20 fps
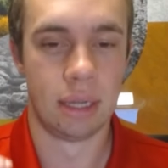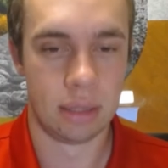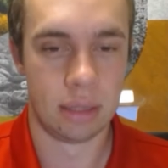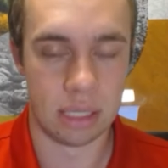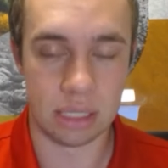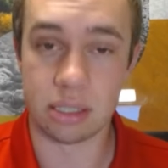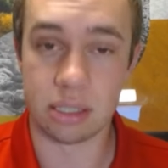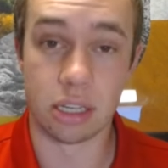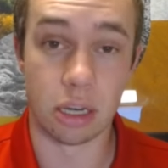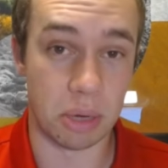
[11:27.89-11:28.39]

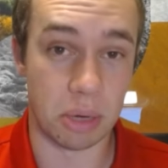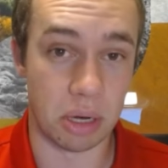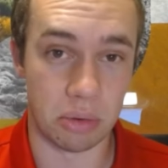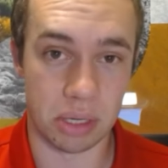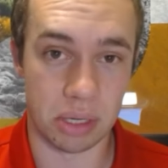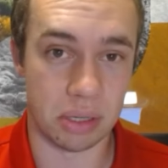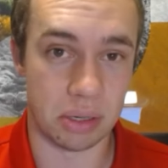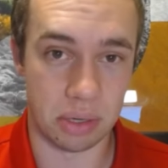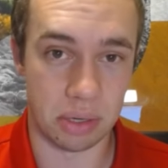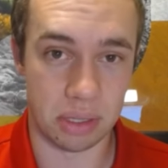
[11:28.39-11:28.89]
this is going to be a
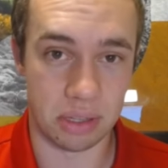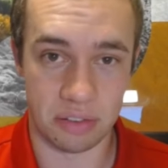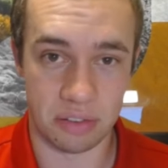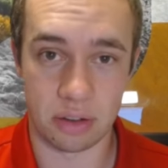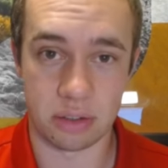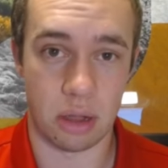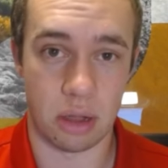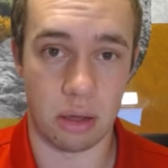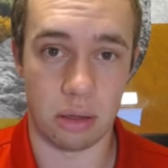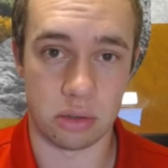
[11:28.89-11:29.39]
really, really
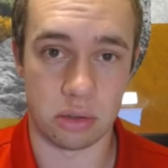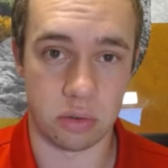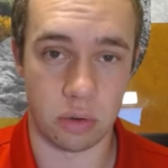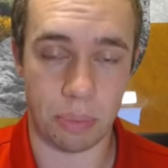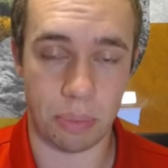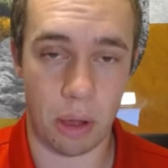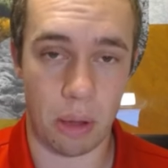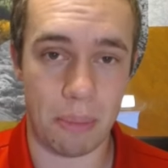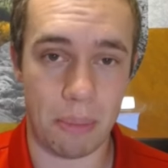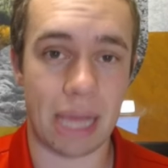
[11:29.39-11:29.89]
fun college
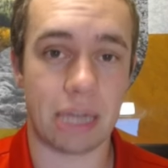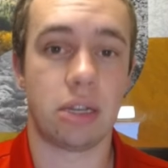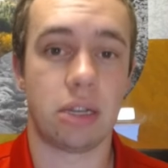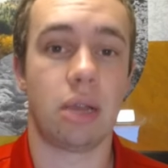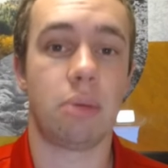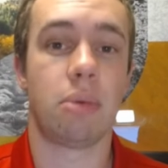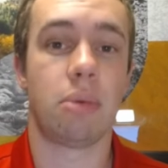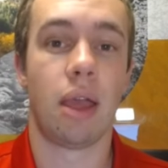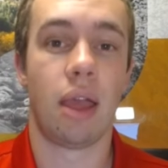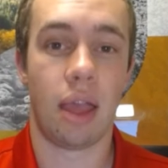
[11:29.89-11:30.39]
football
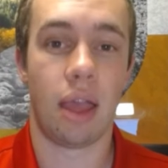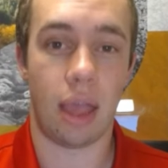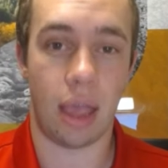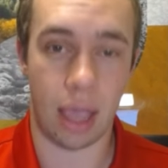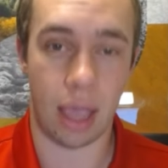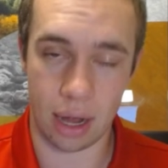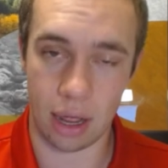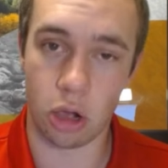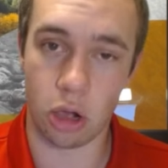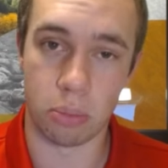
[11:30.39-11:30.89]
matchup,
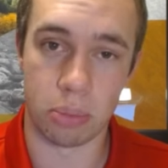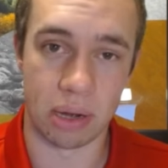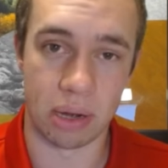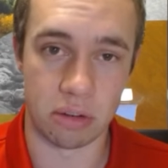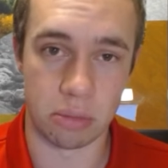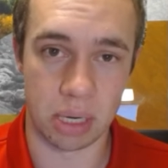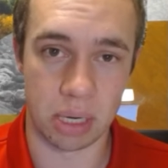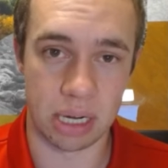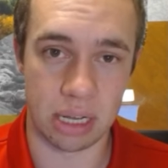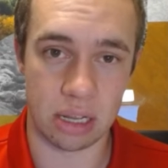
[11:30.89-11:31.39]
and I hope
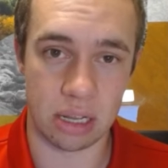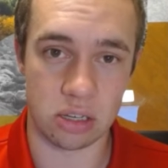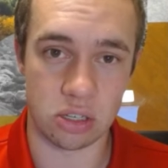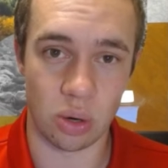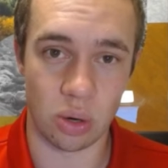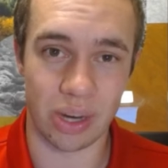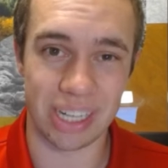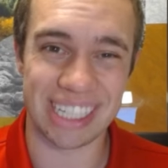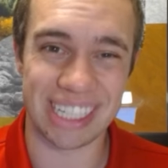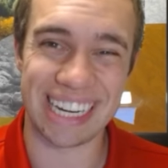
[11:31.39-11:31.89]
everybody
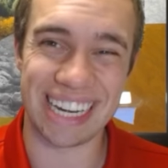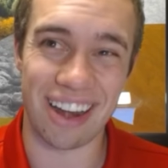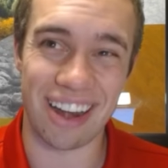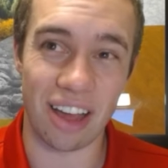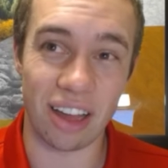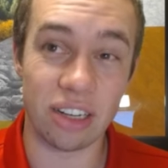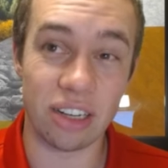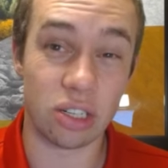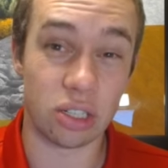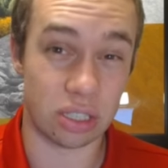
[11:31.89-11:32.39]
enjoys it and
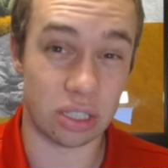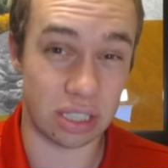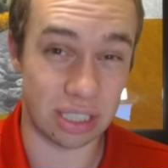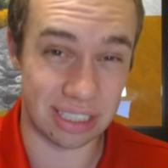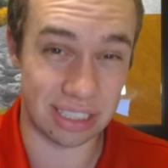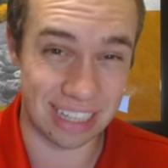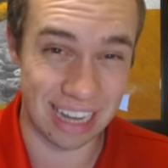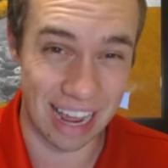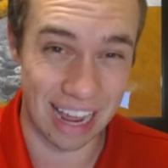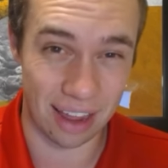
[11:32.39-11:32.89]

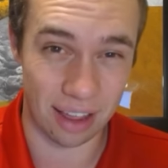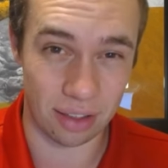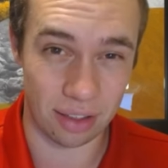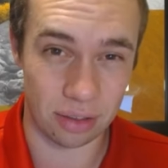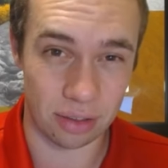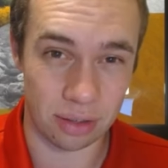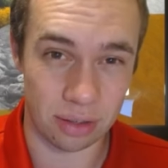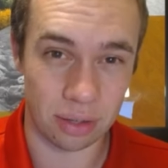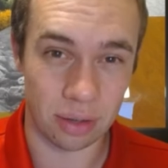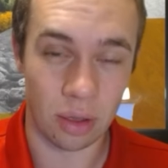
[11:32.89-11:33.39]

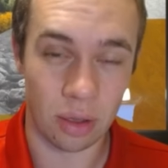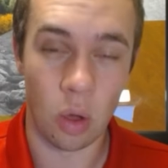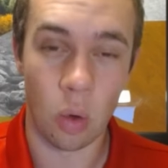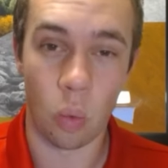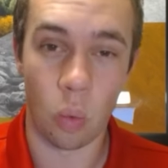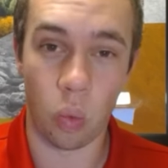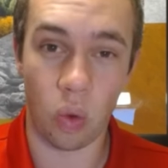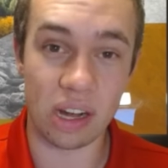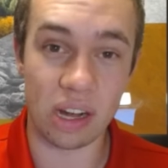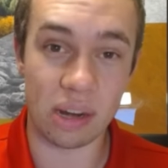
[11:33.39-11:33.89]
understands
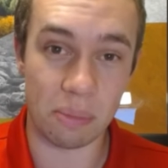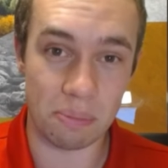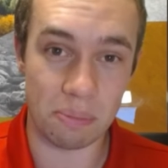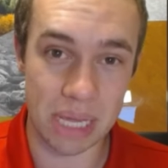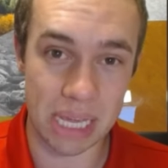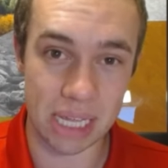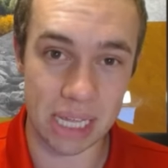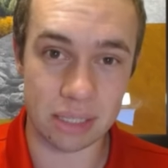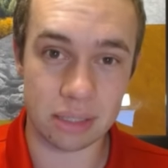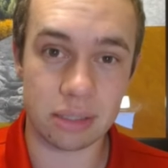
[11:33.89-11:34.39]
what it
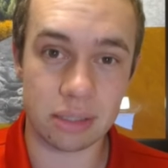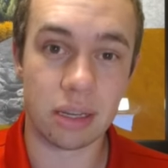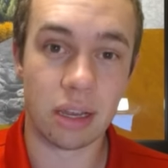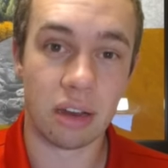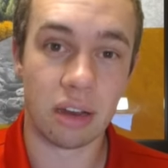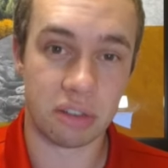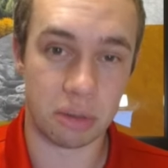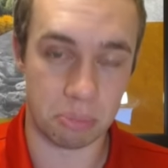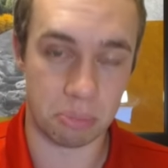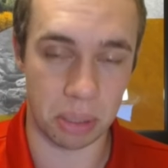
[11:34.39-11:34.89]
means
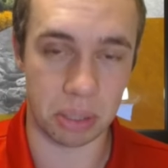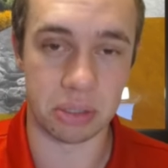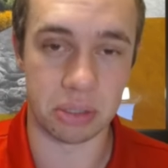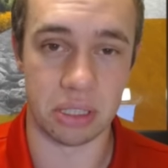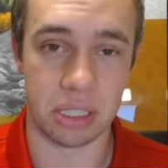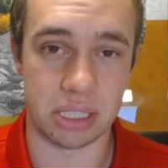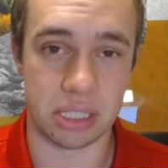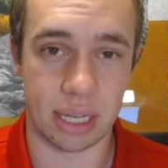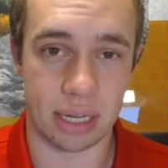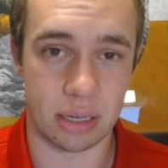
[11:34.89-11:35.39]
for both of
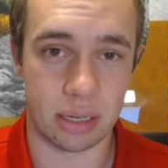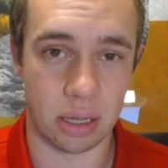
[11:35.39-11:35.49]
these head